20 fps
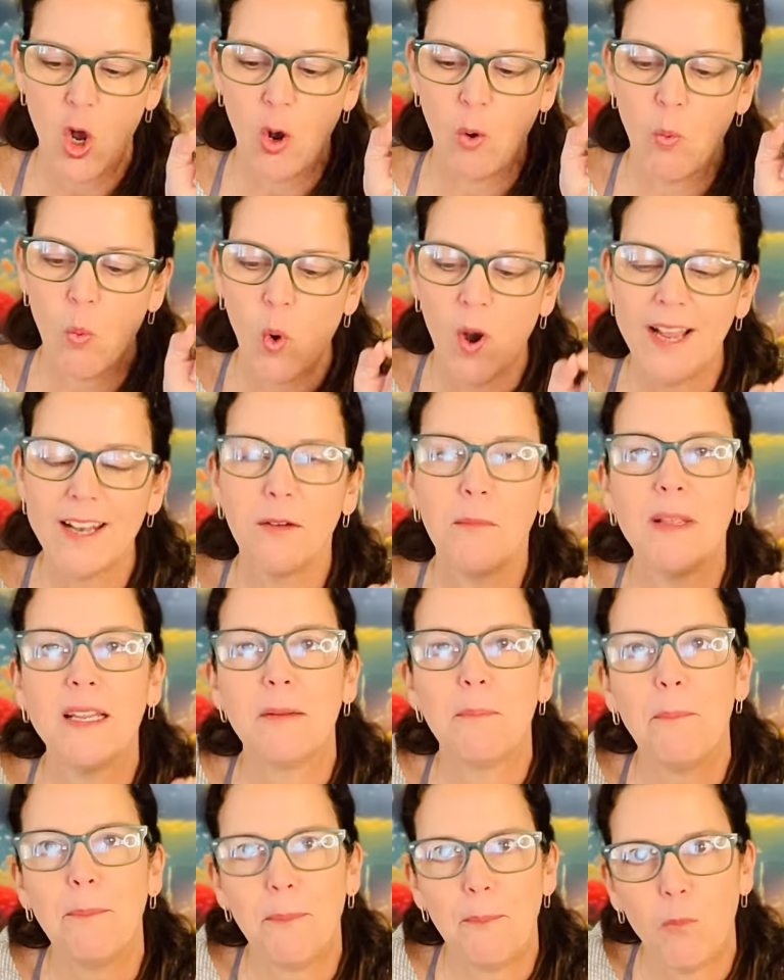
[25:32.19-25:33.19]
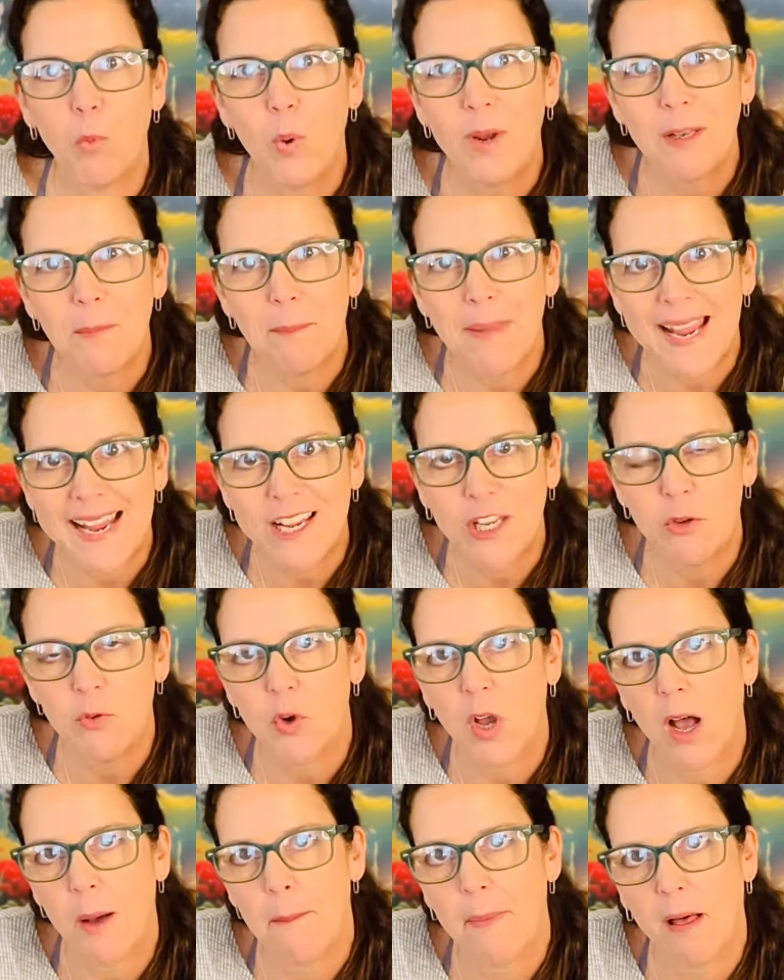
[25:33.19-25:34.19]
What would make you
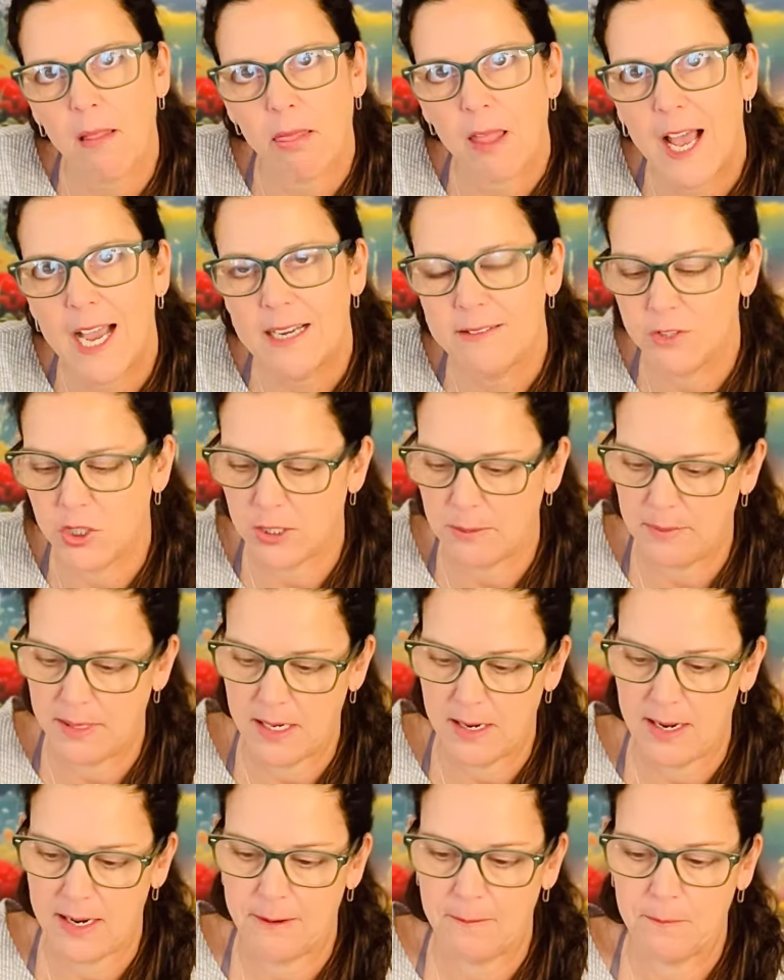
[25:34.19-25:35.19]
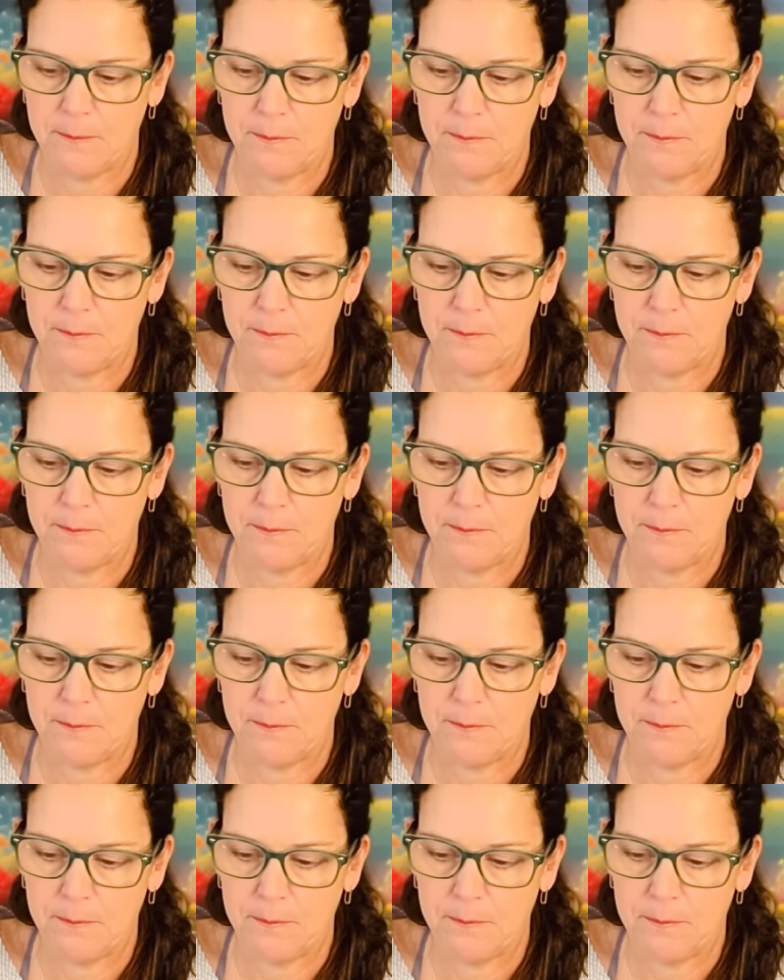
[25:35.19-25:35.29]
come alive, Gemini?